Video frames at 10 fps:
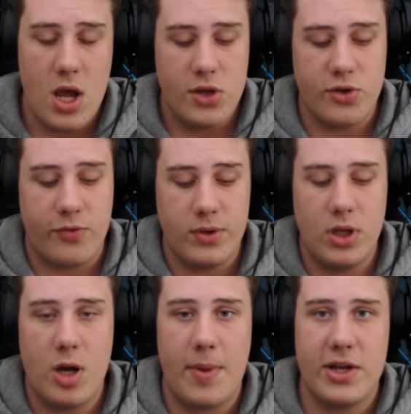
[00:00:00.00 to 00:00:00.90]
So if we
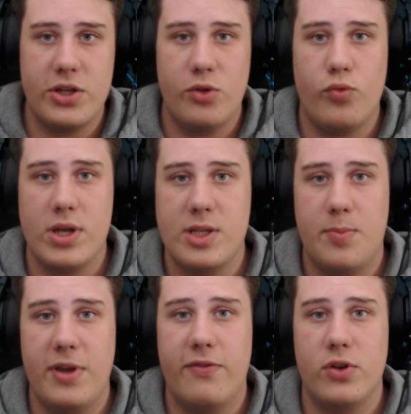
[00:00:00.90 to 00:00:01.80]
look up actually the
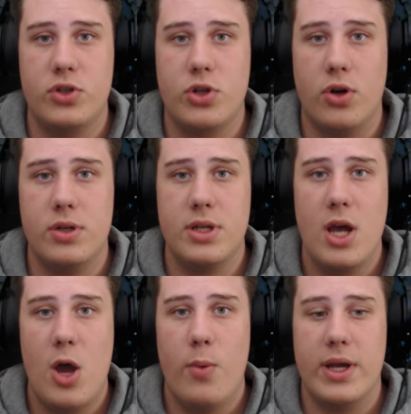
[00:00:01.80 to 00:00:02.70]
recipe for dirt,
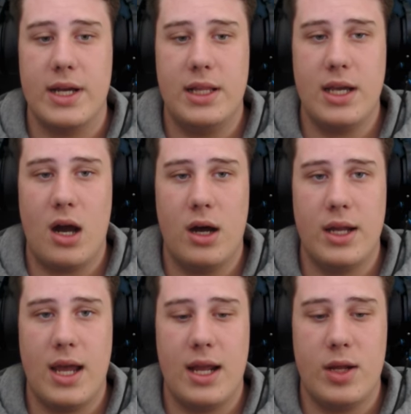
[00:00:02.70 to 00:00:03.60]
we can click on
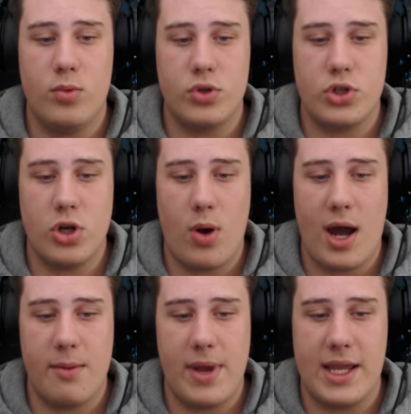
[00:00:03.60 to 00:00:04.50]
it and it will show
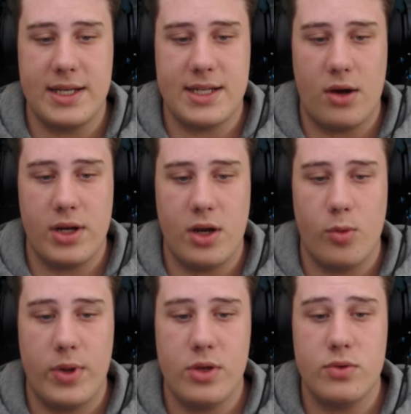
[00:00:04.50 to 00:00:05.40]
how to make it down here.
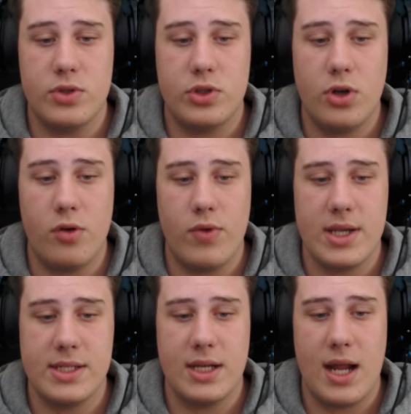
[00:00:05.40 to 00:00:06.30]
We use dirt
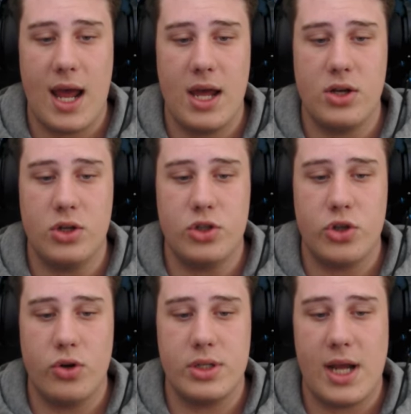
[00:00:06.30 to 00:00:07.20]
resin and
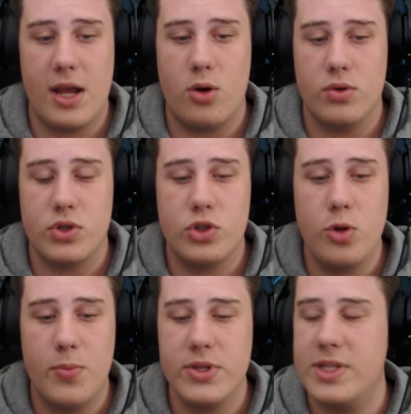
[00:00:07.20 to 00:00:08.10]
dirt acorns.
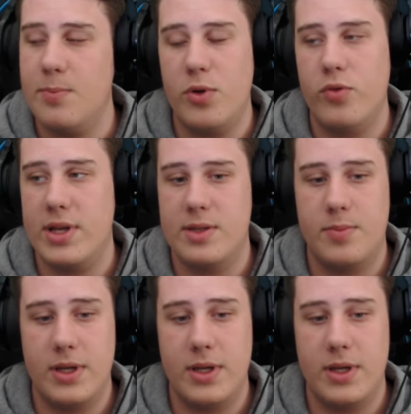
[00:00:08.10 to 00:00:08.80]
Super simple recipe.